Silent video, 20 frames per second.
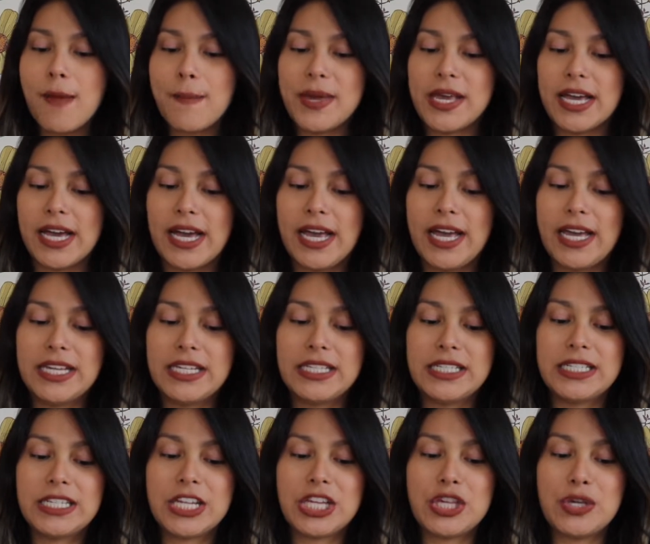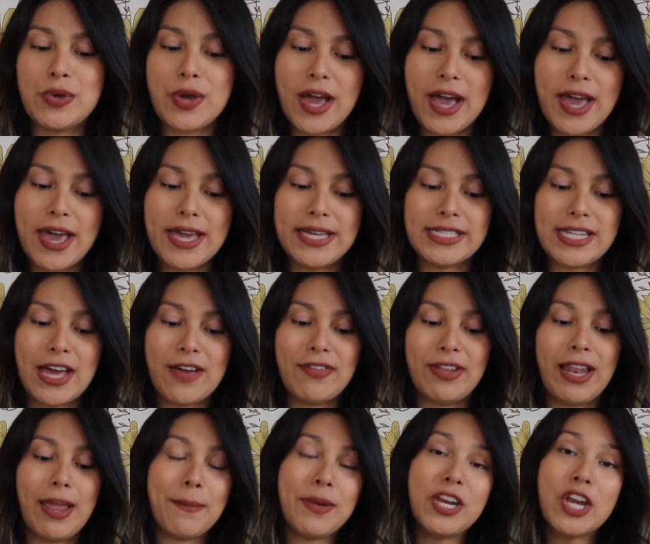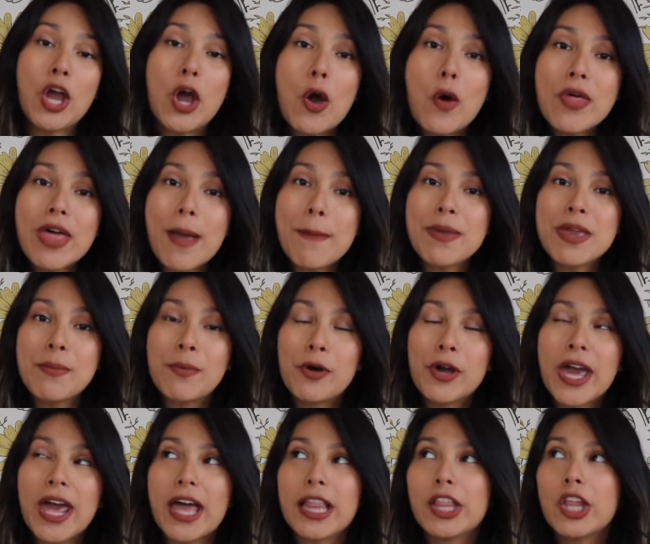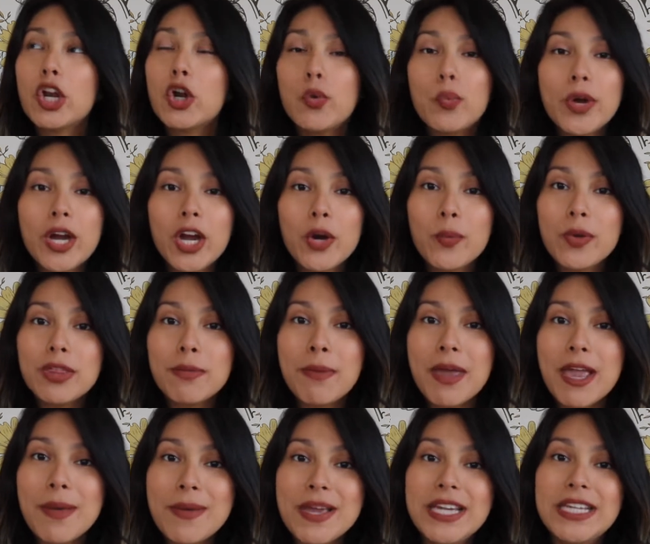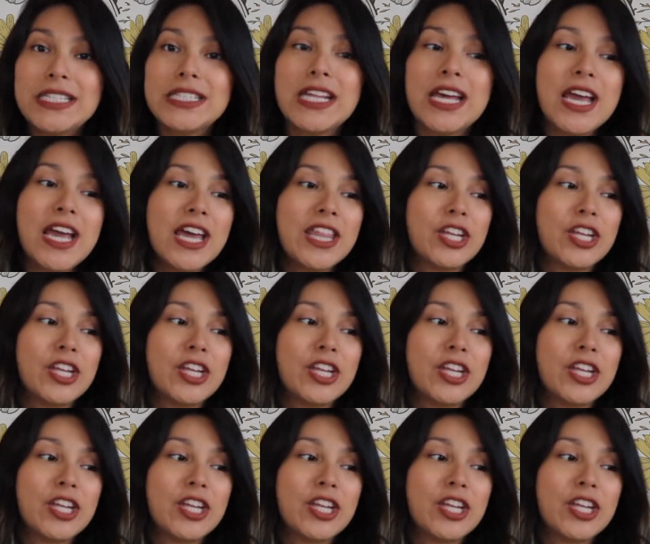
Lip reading: because you guys have to let me know that people get a little weird with babies.